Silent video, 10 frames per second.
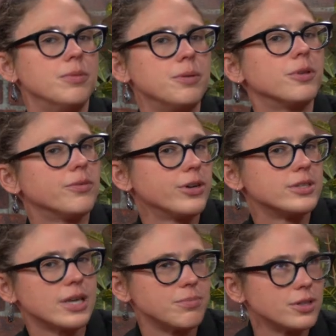People are very
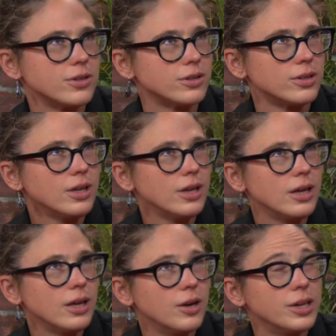skeptical,
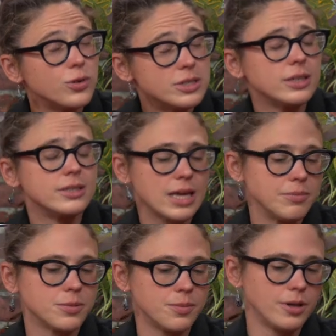increasingly
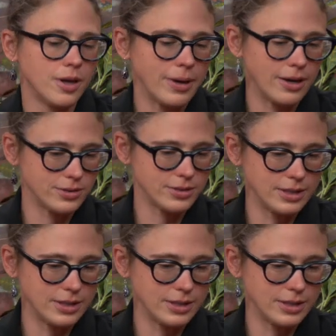skeptical about